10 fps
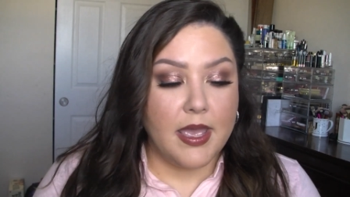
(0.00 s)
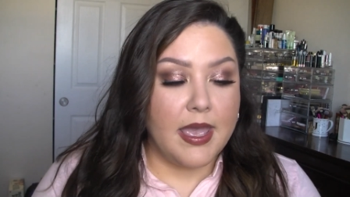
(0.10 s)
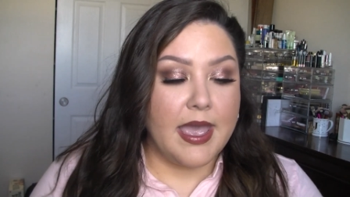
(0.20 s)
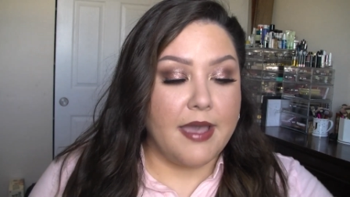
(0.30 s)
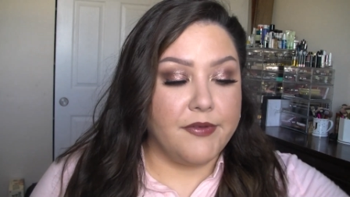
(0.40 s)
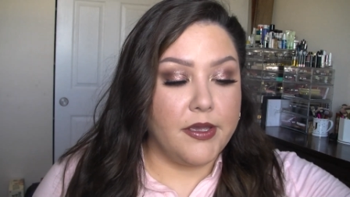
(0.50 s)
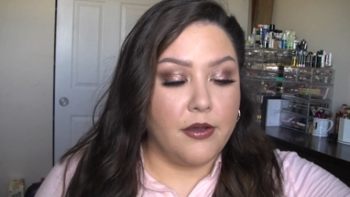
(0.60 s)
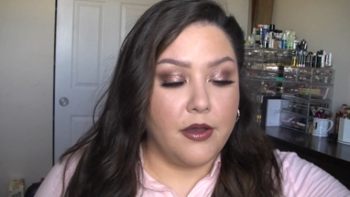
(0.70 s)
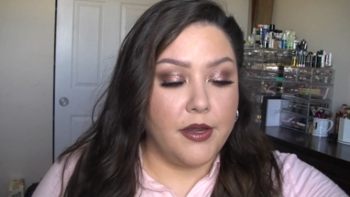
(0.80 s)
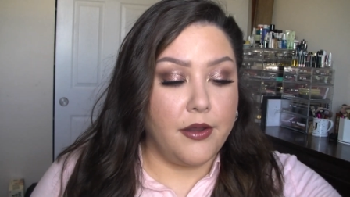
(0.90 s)
have it
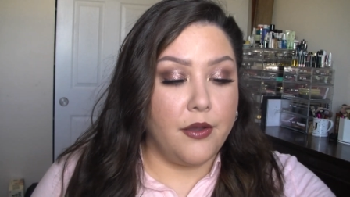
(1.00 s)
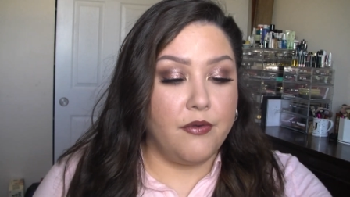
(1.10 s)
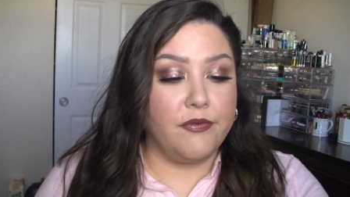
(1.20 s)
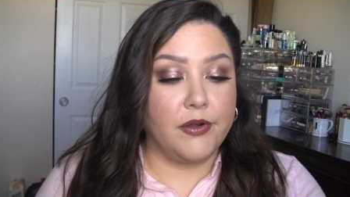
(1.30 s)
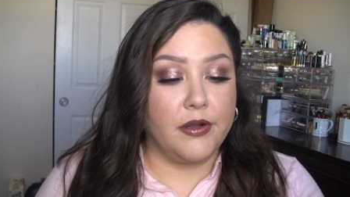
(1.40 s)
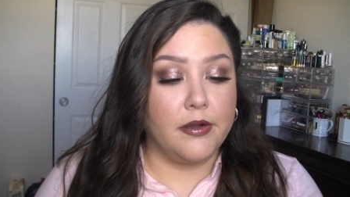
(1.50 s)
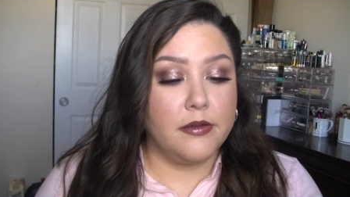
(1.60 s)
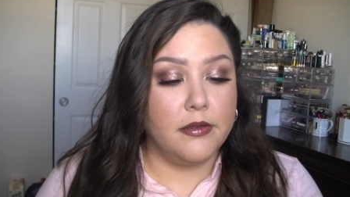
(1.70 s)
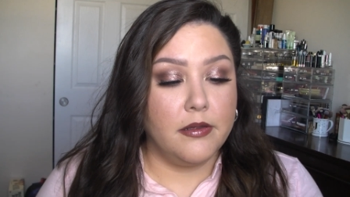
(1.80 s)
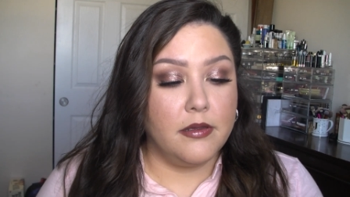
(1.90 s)
on over
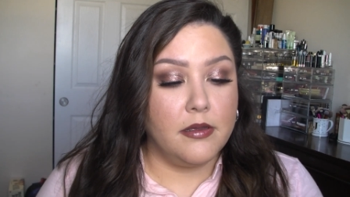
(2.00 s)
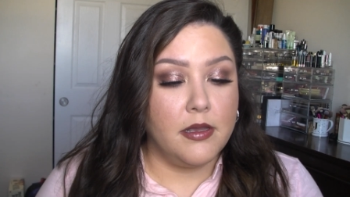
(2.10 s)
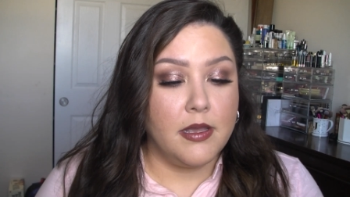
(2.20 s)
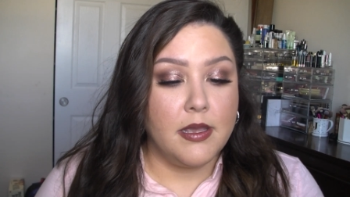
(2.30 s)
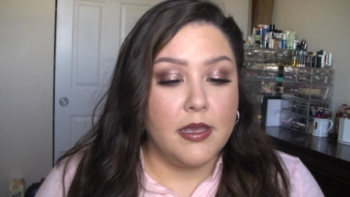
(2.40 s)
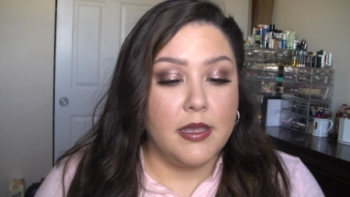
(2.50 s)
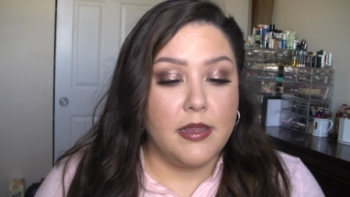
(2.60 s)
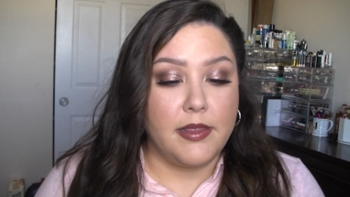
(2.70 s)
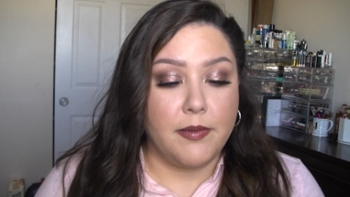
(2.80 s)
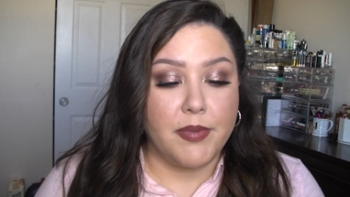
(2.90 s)

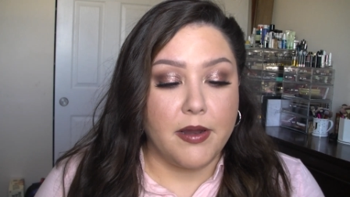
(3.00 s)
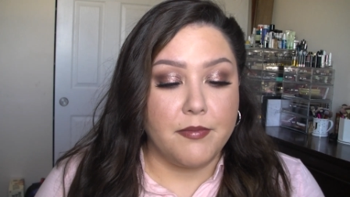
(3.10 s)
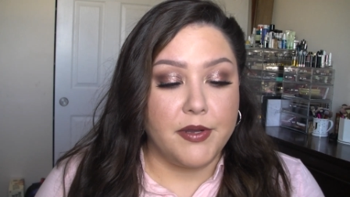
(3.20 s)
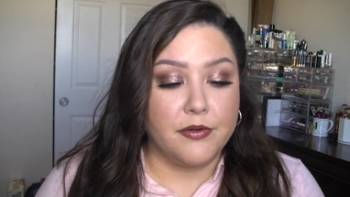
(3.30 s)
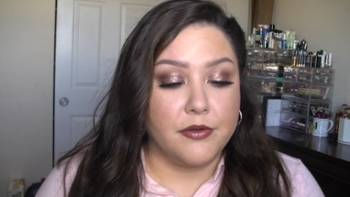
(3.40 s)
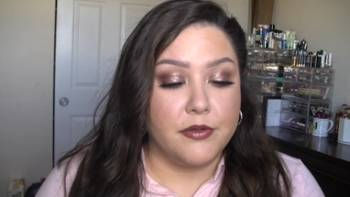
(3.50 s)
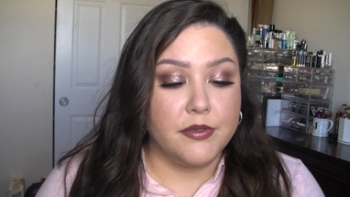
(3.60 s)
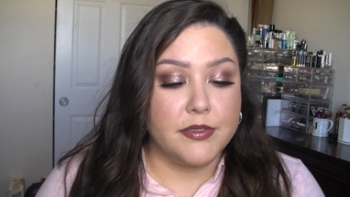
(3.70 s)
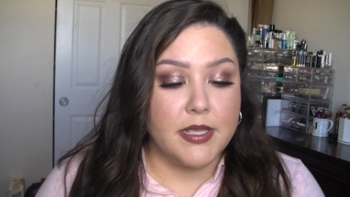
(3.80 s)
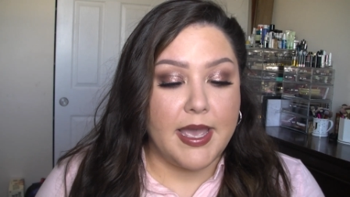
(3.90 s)
the Bare
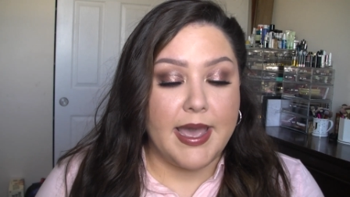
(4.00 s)
Minerals